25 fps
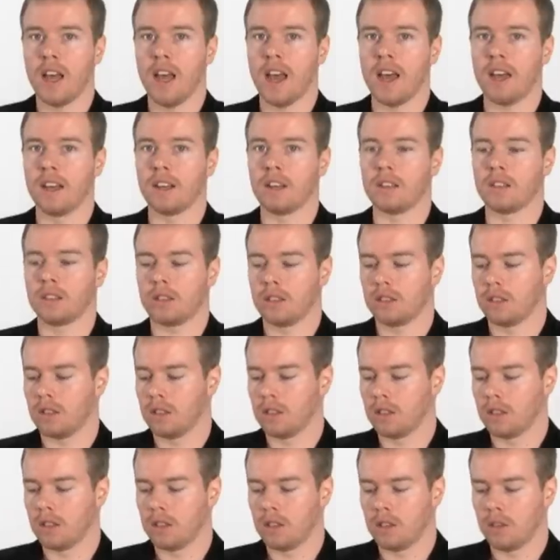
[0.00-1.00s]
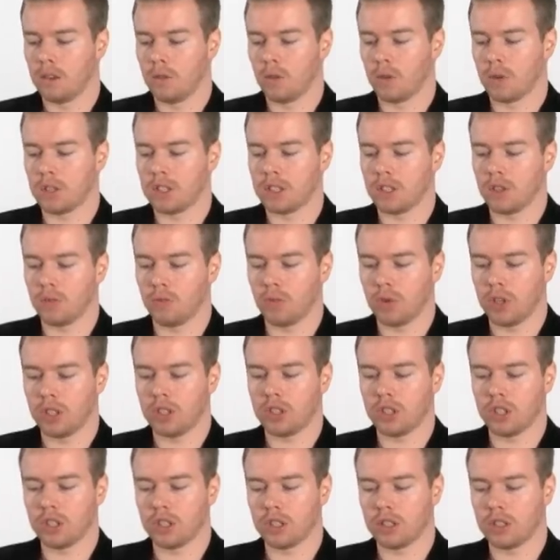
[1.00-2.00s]
And once
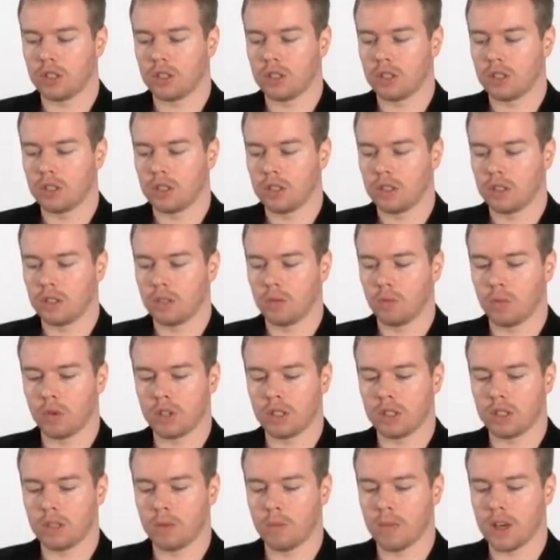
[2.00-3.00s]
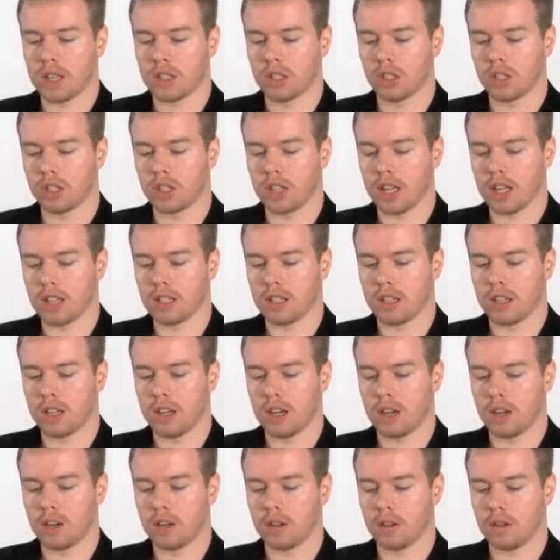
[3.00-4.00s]
the message gets
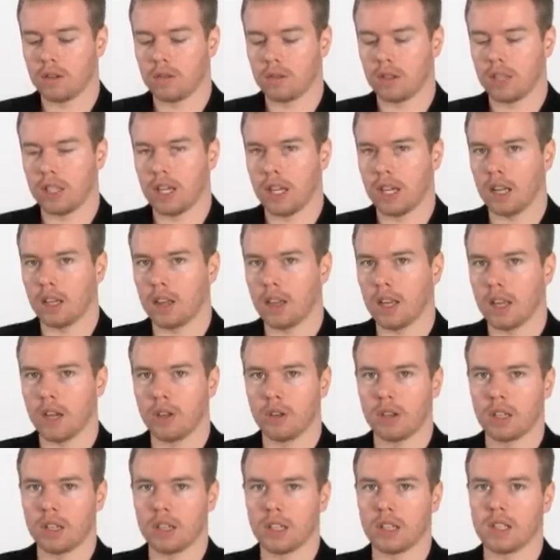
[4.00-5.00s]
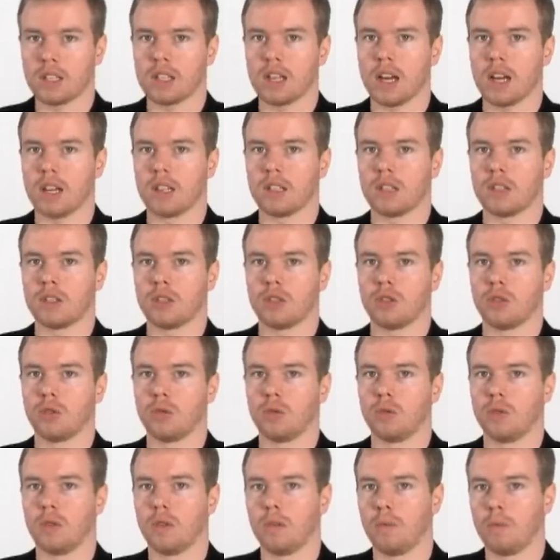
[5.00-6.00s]
there, King Theoden decides
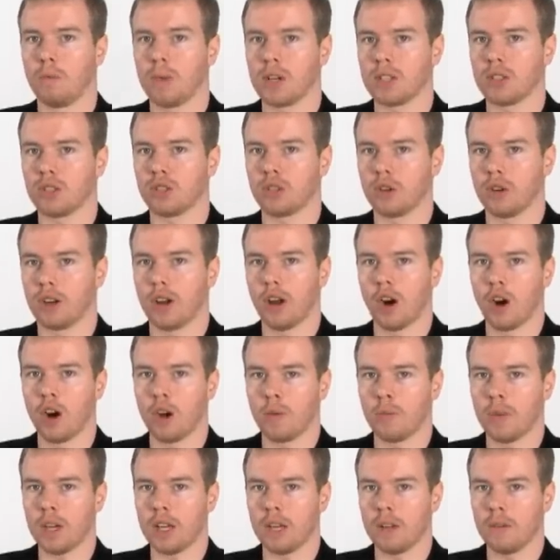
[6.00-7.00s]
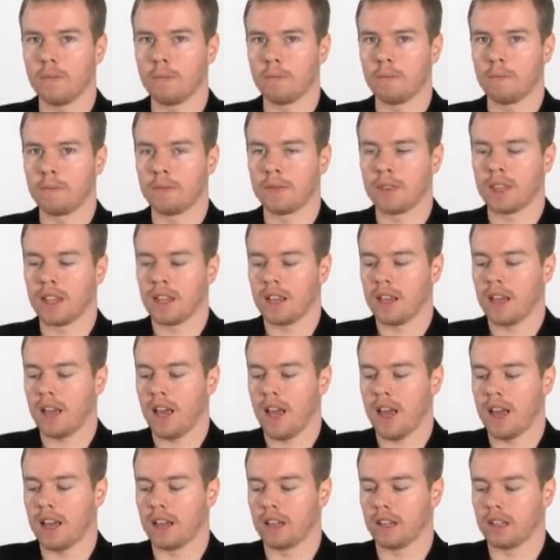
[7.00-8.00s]
to muster an army
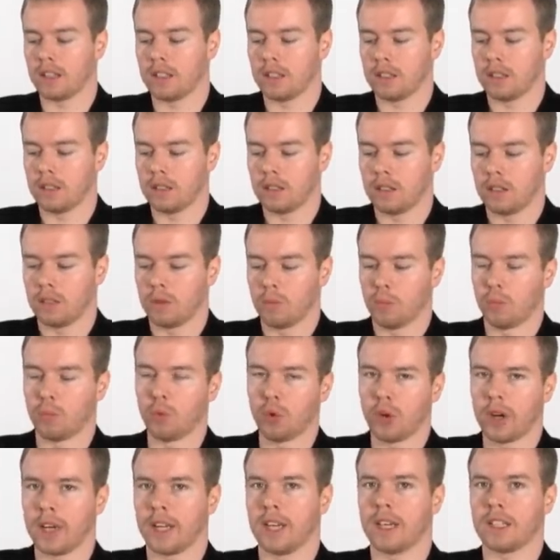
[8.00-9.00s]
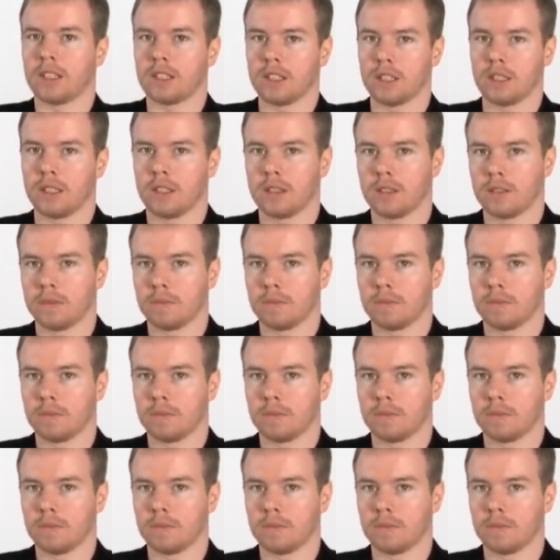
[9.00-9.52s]
and bring it